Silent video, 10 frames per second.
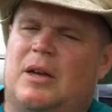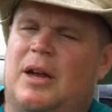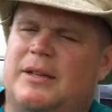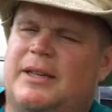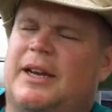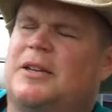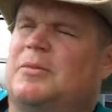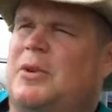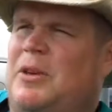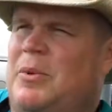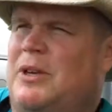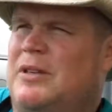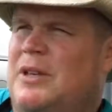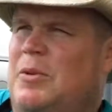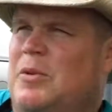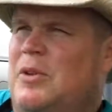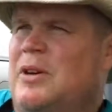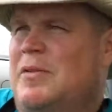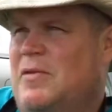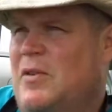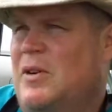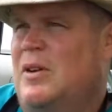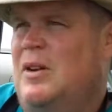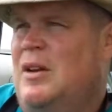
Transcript: contacted me because they were looking for